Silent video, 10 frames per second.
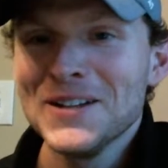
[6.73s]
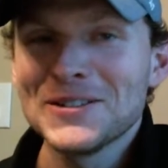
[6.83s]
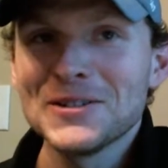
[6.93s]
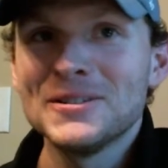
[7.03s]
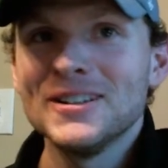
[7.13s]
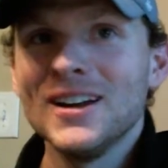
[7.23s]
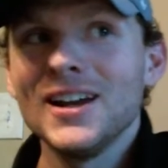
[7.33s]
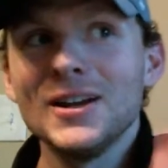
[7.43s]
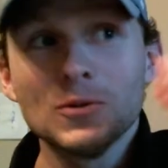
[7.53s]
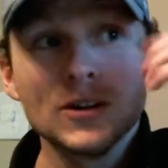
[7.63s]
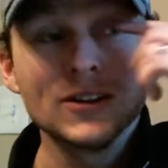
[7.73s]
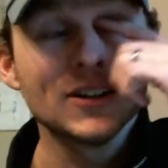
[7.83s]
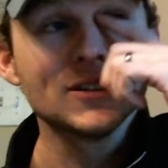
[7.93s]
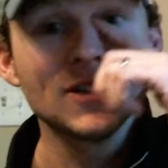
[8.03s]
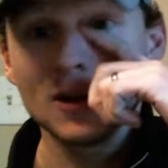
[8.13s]
So today we are going
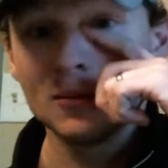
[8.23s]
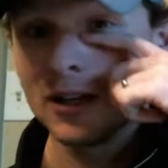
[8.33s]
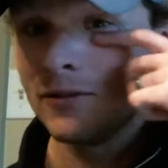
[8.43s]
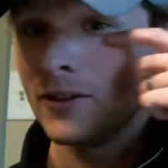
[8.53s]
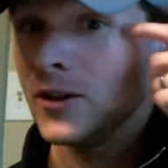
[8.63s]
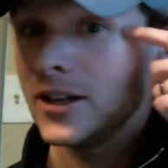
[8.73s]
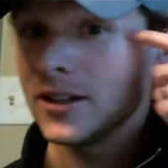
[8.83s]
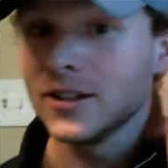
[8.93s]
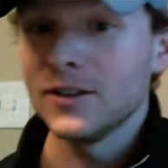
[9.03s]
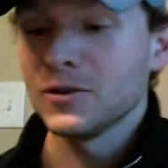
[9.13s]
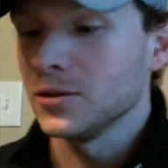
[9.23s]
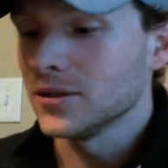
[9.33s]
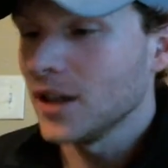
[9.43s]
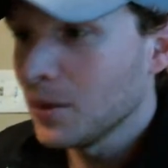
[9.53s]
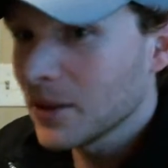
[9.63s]
to talk about a very uncomfortable
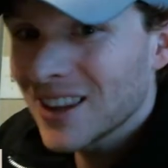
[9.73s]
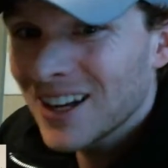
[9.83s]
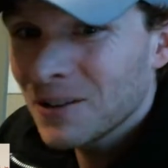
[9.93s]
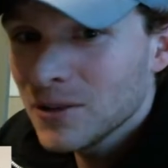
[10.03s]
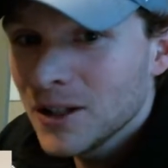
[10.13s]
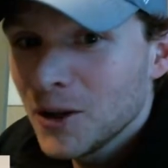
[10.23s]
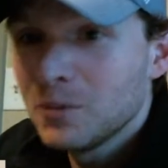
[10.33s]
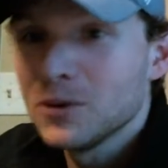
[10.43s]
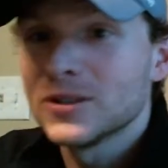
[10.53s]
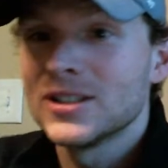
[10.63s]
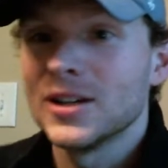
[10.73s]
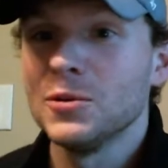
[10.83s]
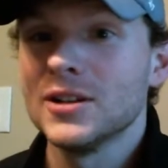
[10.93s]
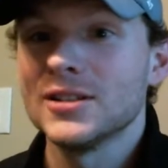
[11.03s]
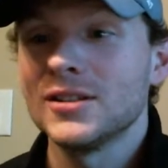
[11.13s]
topic that I really hope you will stick
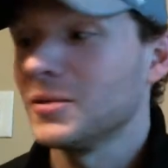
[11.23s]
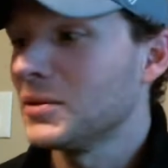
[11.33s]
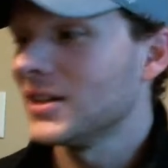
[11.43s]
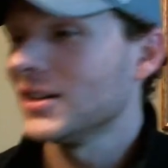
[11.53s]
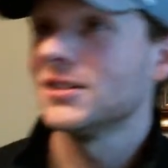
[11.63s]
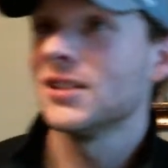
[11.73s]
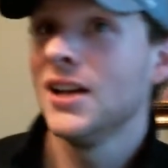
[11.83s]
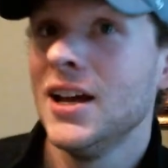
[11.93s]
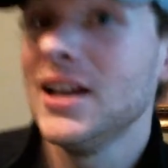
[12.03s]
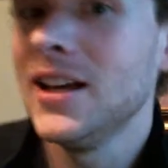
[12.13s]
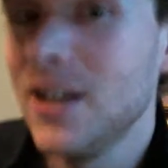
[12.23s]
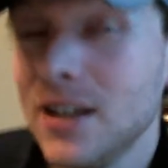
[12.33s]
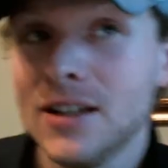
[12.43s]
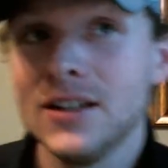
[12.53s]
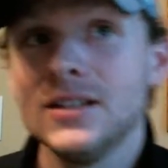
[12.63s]
with us on because it
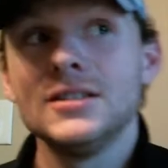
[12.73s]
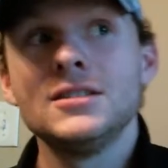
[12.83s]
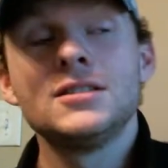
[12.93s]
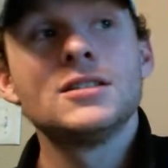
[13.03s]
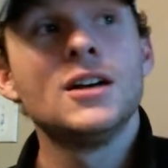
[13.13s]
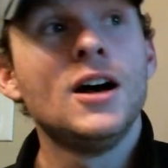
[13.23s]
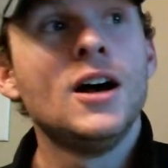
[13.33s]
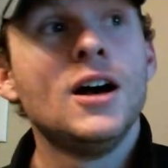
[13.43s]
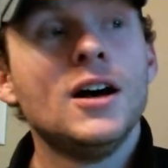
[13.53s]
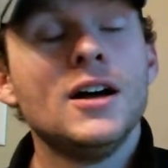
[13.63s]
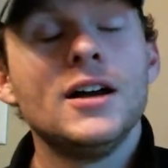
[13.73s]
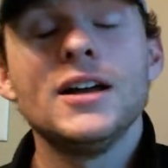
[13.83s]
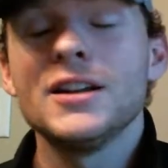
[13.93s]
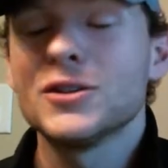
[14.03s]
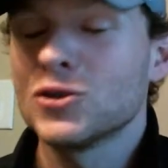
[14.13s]
is
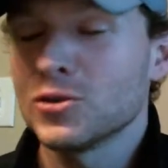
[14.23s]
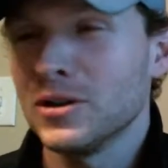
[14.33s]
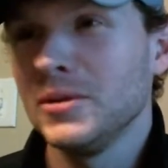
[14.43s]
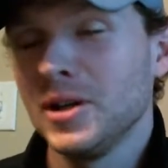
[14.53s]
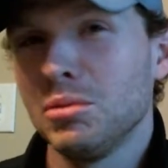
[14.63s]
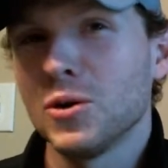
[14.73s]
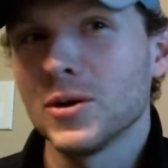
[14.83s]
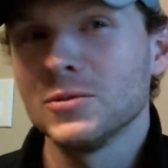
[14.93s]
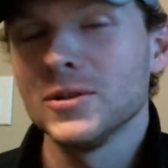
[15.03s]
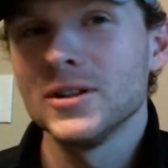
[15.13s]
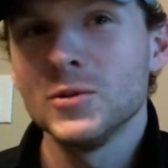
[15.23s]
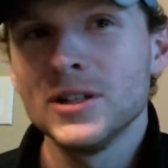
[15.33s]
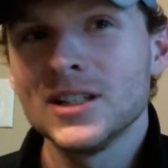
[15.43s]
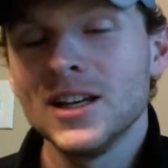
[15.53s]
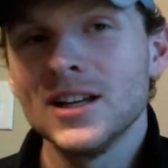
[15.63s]
an extremely important one. We
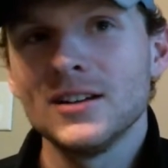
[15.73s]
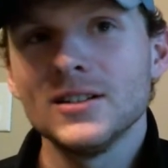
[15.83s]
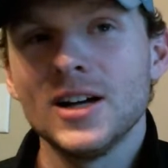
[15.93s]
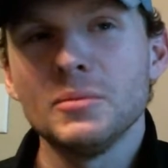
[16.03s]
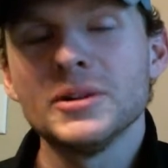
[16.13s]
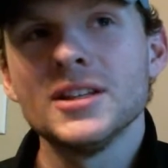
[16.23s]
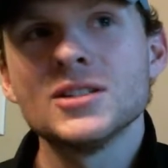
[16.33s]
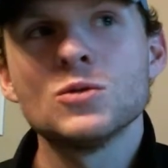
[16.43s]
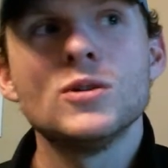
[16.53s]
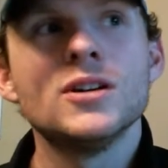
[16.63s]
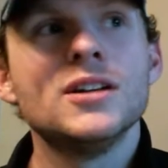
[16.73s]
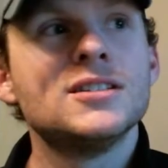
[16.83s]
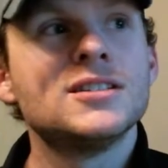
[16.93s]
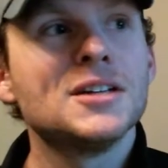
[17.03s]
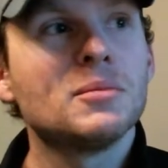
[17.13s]
say that a lot, but this one
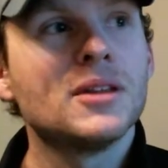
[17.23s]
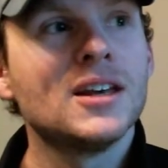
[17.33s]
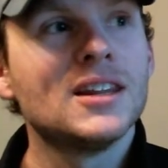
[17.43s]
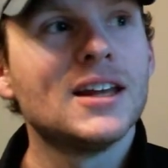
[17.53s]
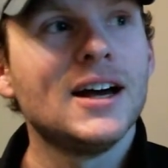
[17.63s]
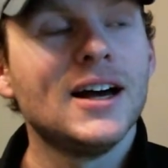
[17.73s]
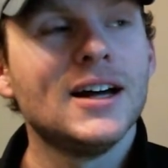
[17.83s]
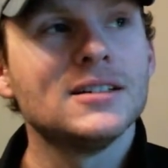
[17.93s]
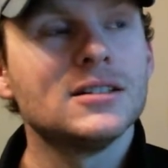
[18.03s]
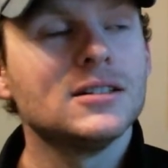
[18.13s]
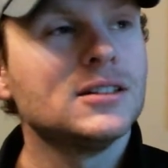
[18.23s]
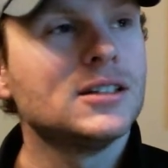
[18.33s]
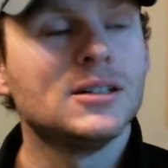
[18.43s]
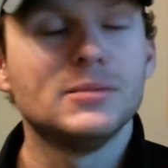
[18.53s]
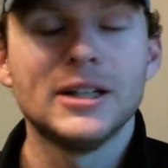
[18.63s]
is something that,
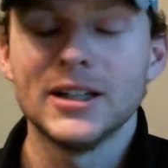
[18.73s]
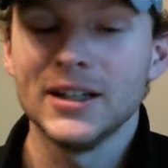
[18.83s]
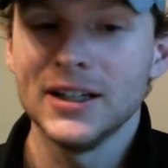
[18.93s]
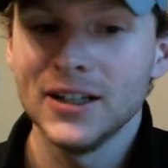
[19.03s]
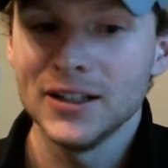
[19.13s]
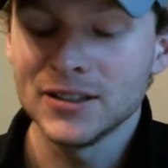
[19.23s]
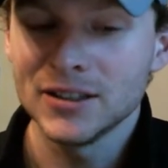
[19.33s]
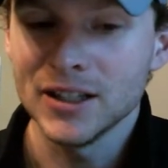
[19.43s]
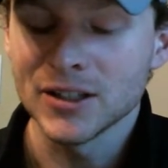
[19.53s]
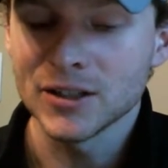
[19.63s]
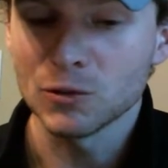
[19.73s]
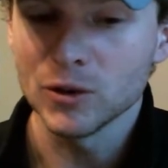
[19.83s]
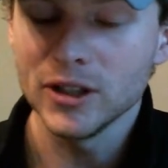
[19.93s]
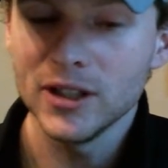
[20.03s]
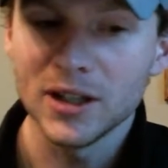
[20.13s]
oh man, it's
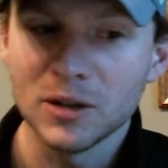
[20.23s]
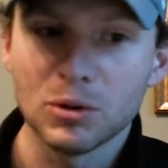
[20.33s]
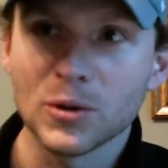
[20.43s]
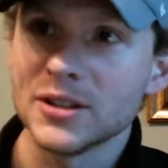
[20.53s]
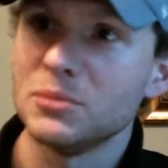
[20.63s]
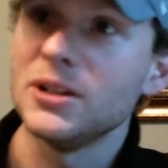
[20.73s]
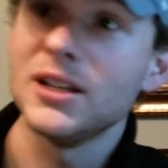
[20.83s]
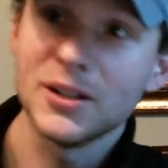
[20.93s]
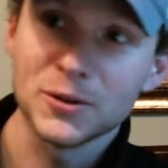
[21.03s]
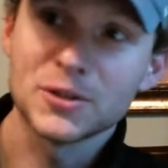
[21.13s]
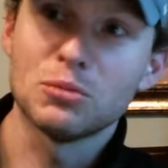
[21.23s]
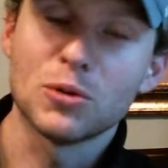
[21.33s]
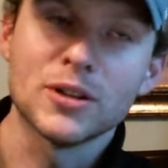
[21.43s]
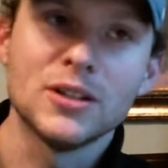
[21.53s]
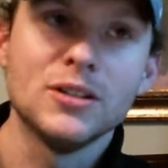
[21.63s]
really important to me. I know it's
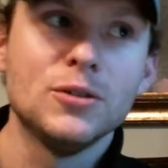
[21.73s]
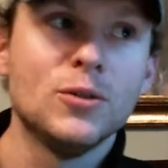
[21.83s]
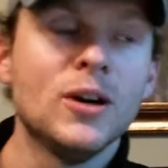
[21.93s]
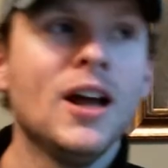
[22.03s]
important to you.